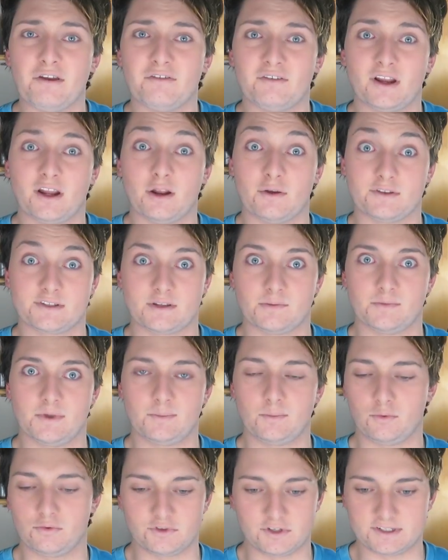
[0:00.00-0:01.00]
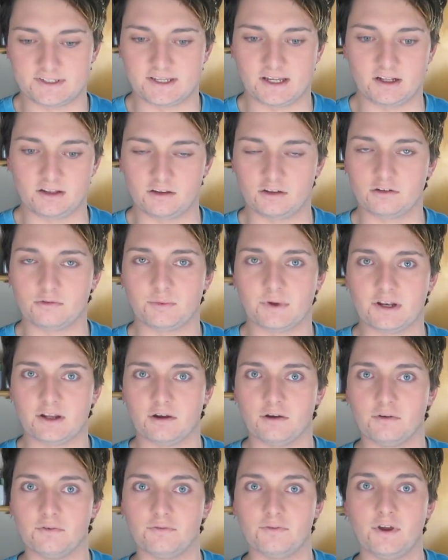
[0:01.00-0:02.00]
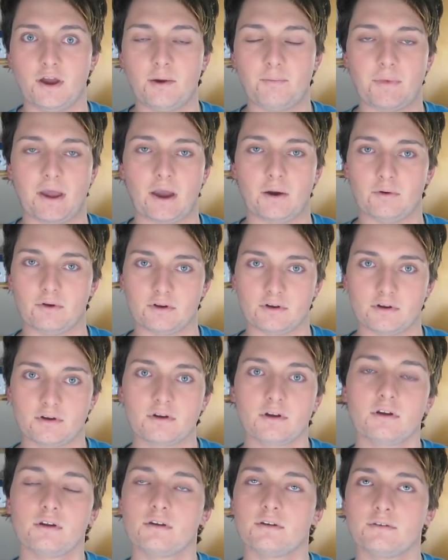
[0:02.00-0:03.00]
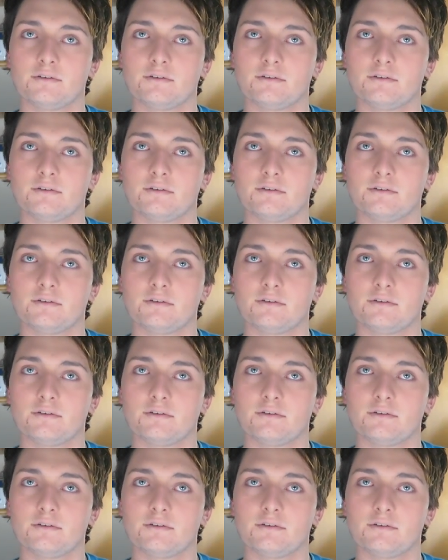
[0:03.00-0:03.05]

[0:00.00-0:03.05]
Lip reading: even I know some people will just take a little bit of powder